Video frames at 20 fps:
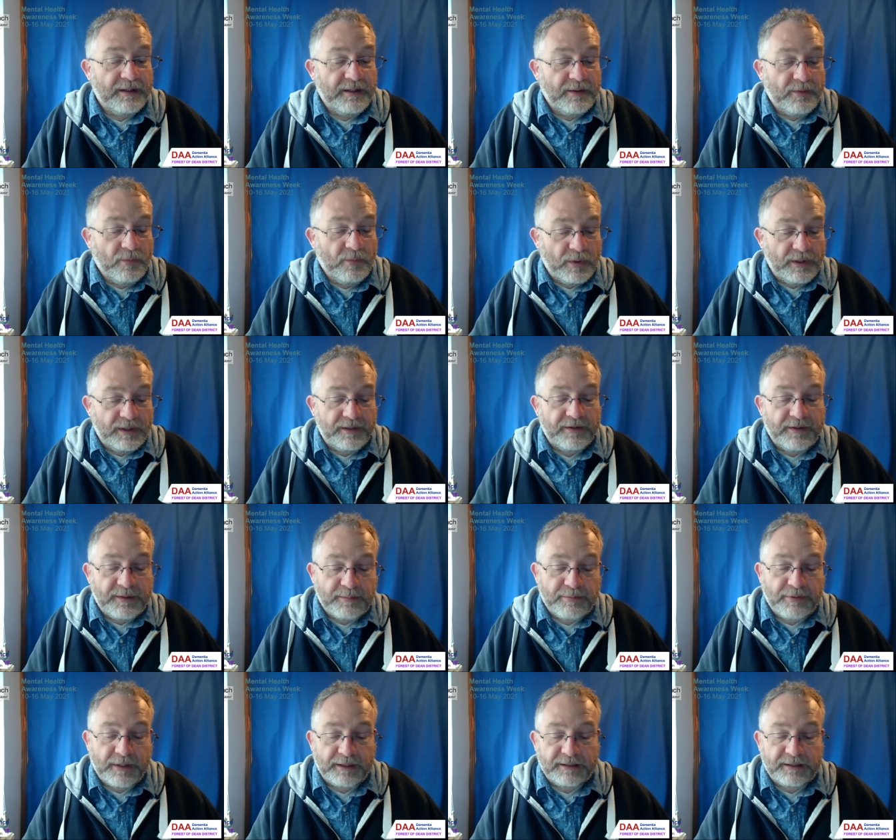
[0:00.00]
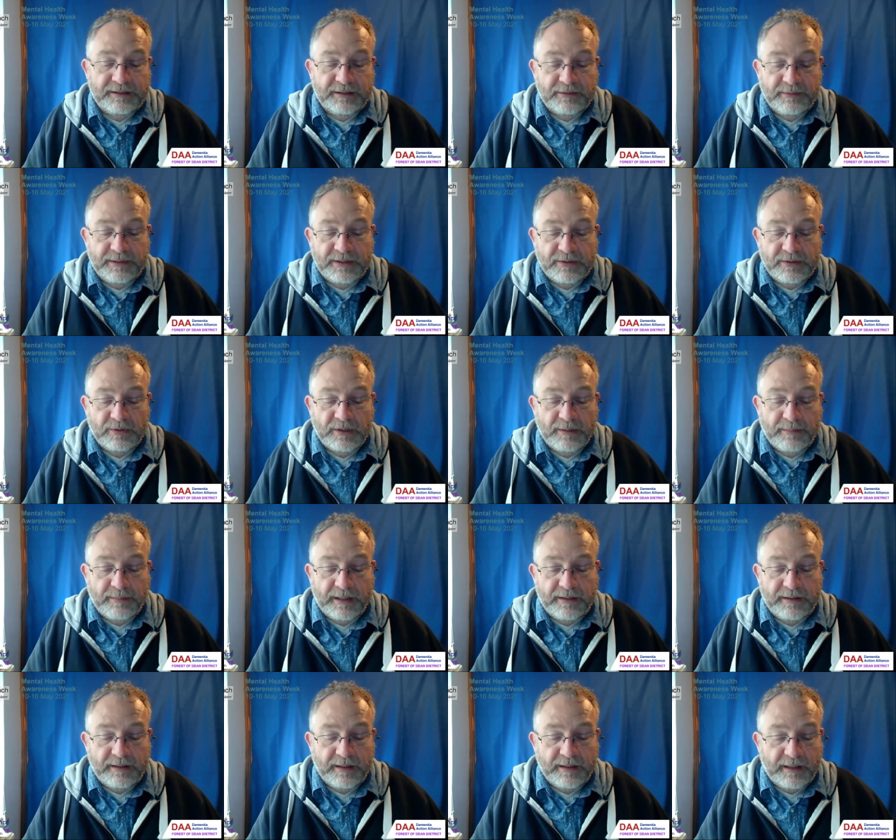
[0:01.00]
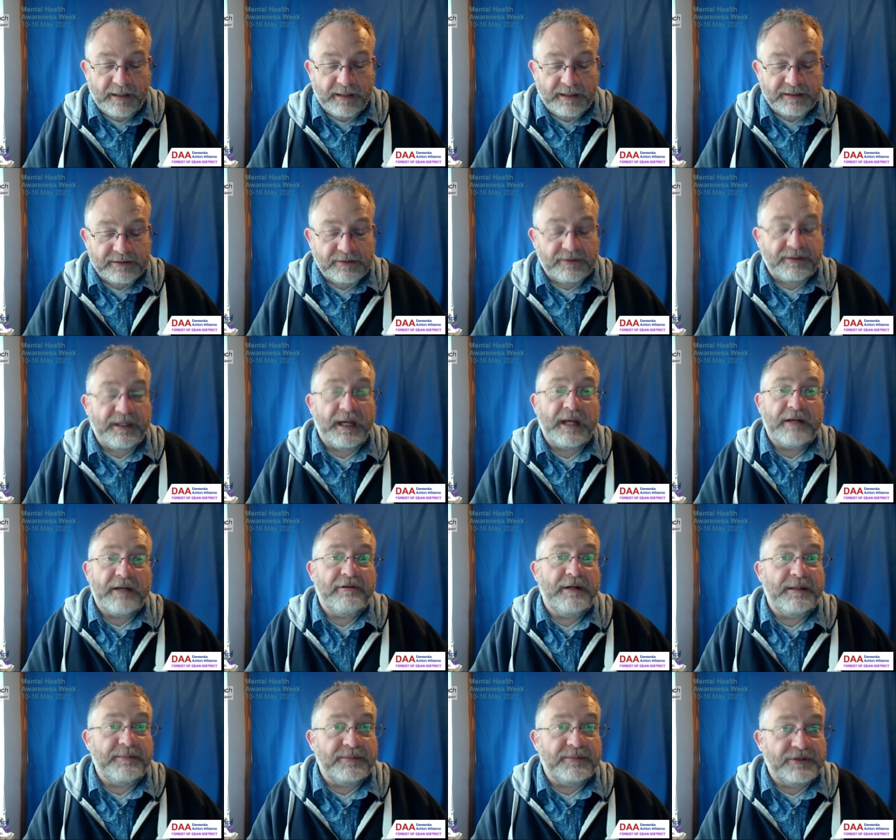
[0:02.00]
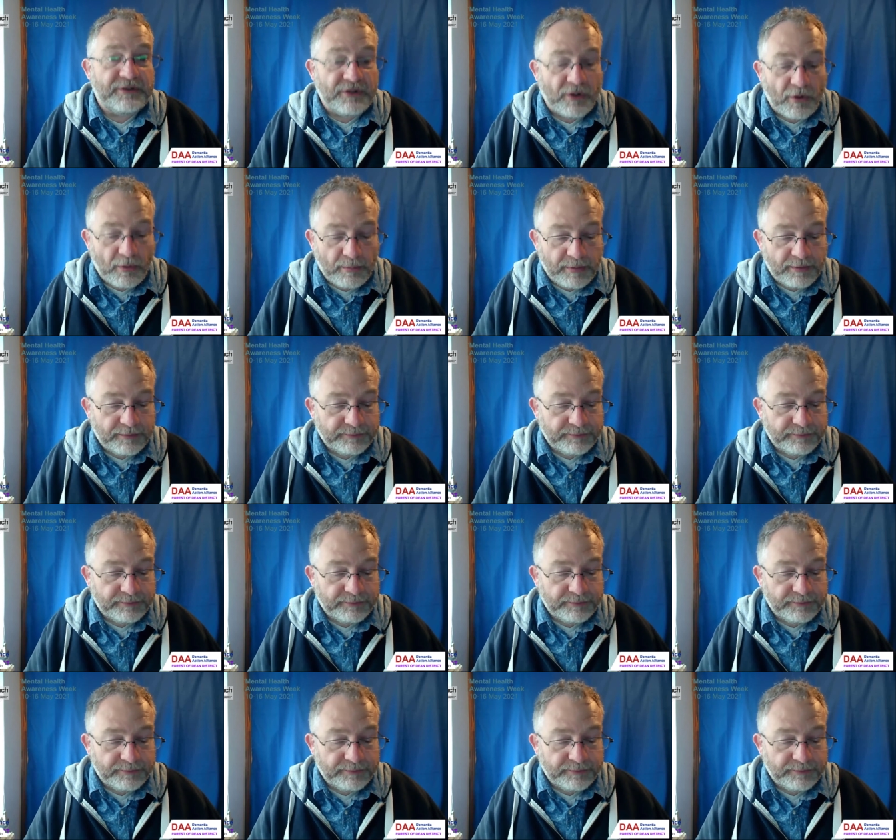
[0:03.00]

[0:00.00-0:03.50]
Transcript: One of the other practices we talk about, it's got the acronym STOP.